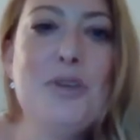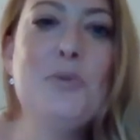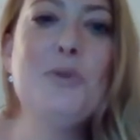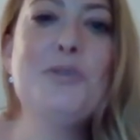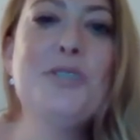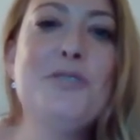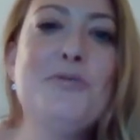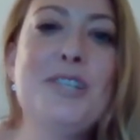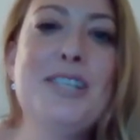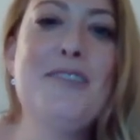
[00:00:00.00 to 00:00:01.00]
You will still
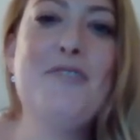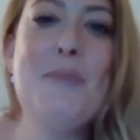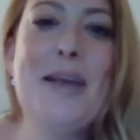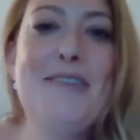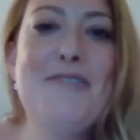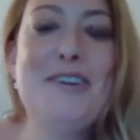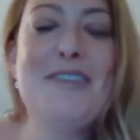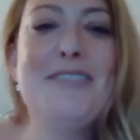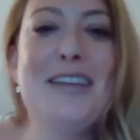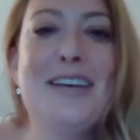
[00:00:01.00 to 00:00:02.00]
receive the
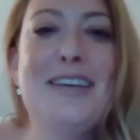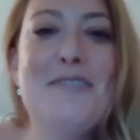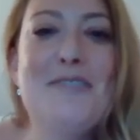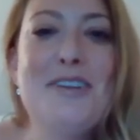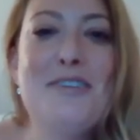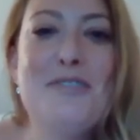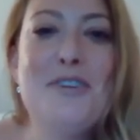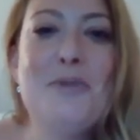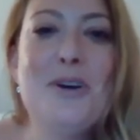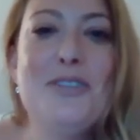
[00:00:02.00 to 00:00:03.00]
benefit of that, even if
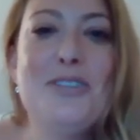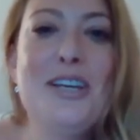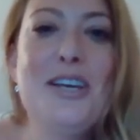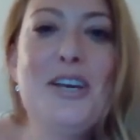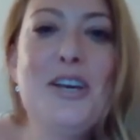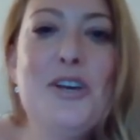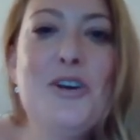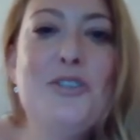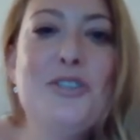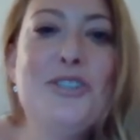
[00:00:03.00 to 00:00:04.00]
you weren't
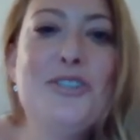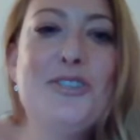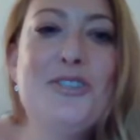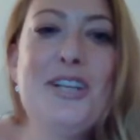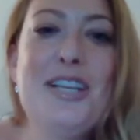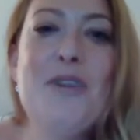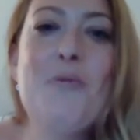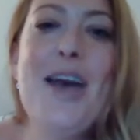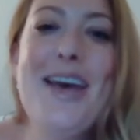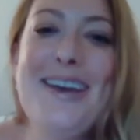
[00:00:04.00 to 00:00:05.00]
consciously
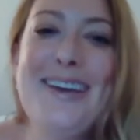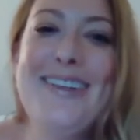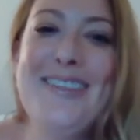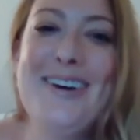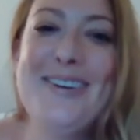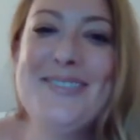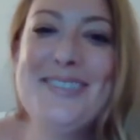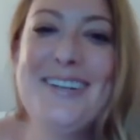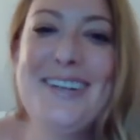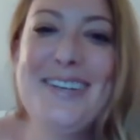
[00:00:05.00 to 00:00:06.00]
aware the whole
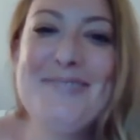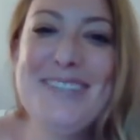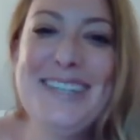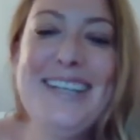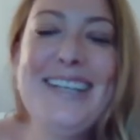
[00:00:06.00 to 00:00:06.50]
time.